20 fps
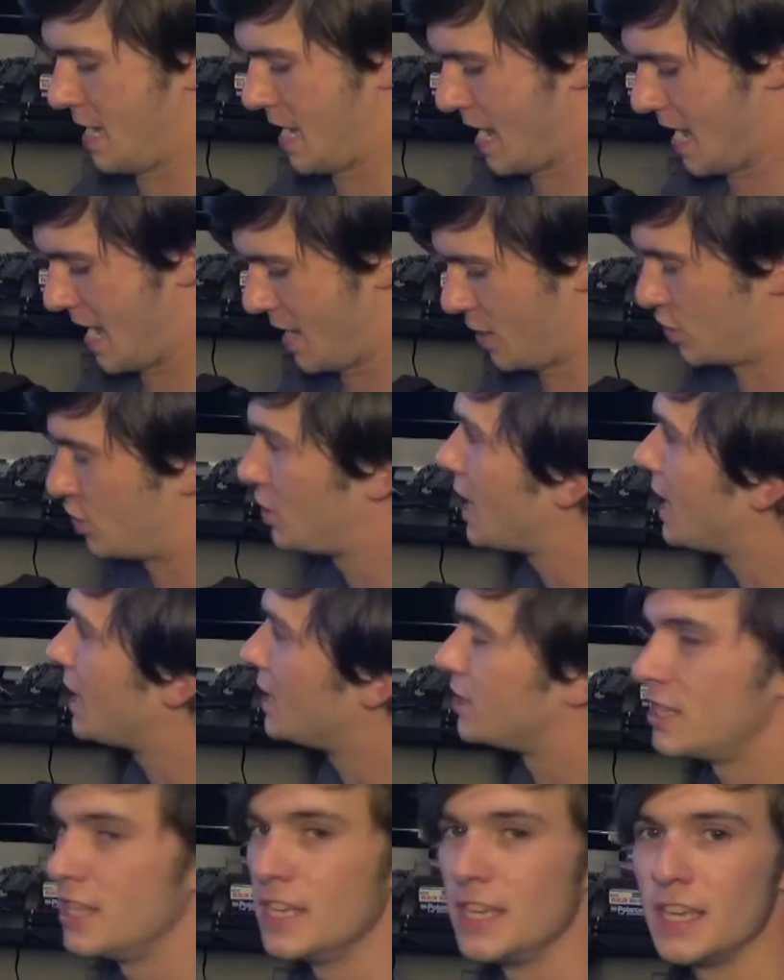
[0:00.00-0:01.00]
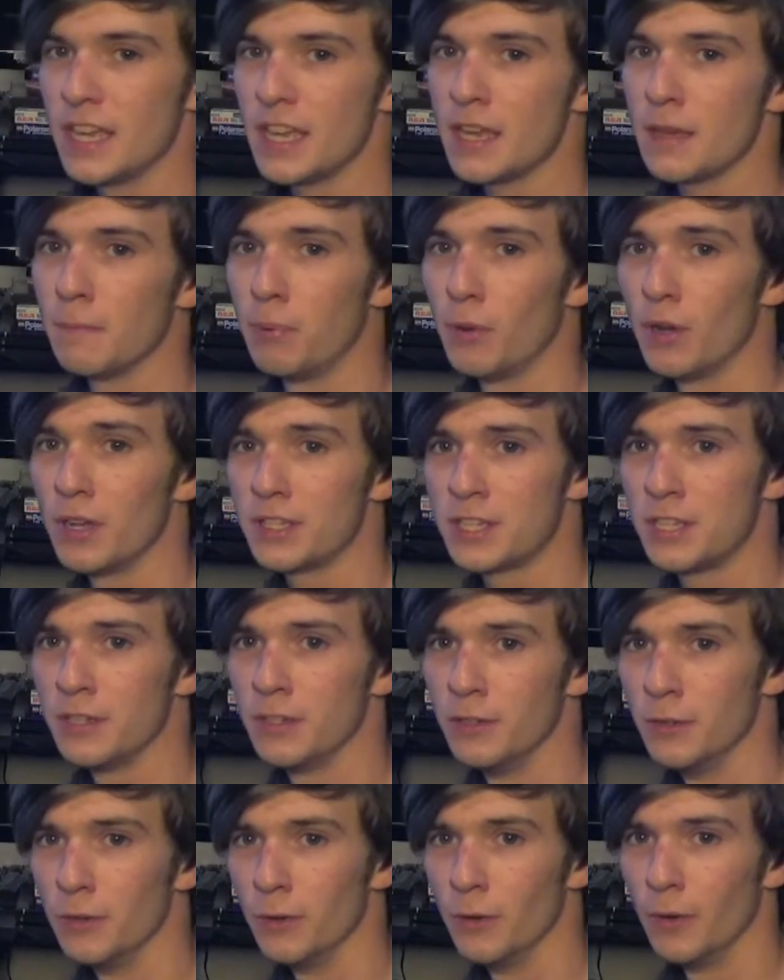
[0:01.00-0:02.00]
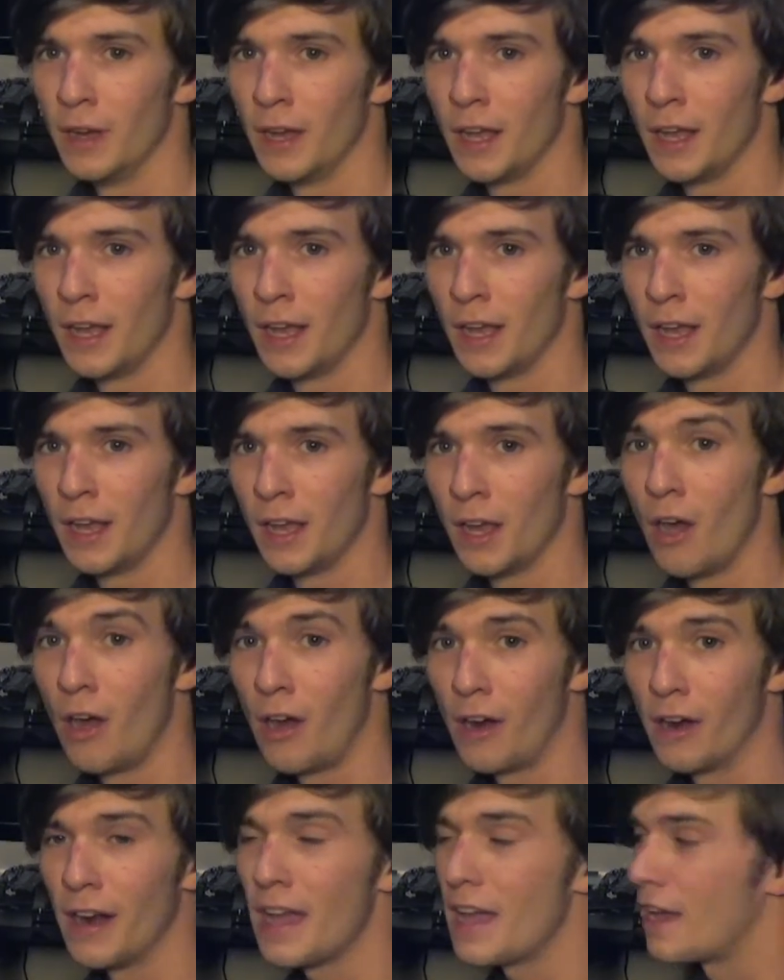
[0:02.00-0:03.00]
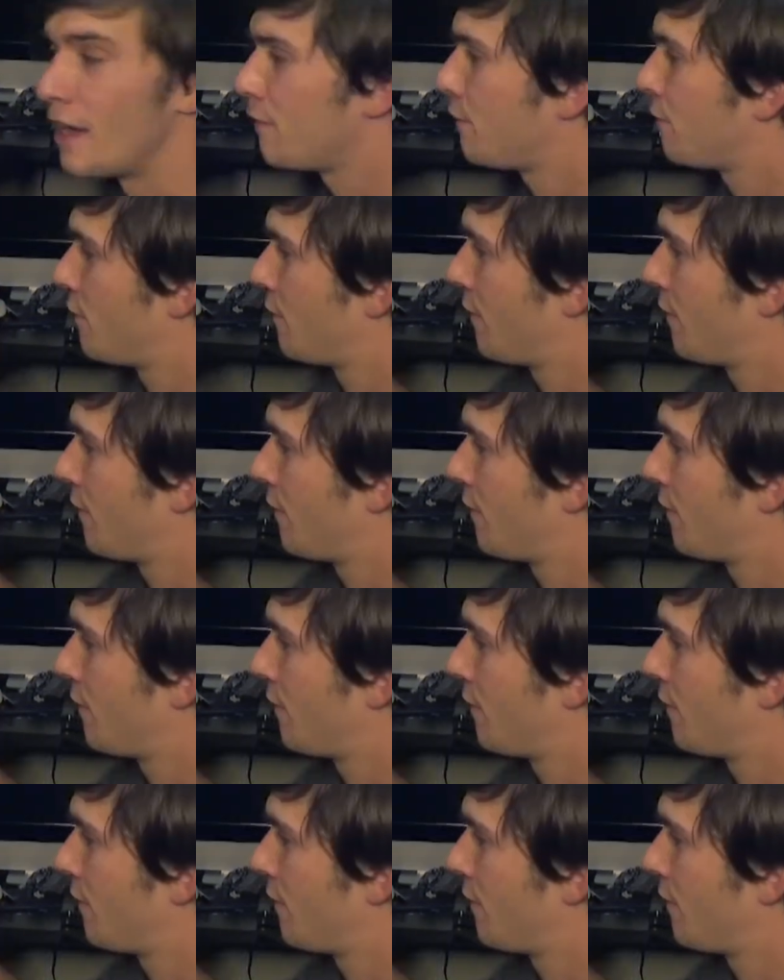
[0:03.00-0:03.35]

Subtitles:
and change the input to RF.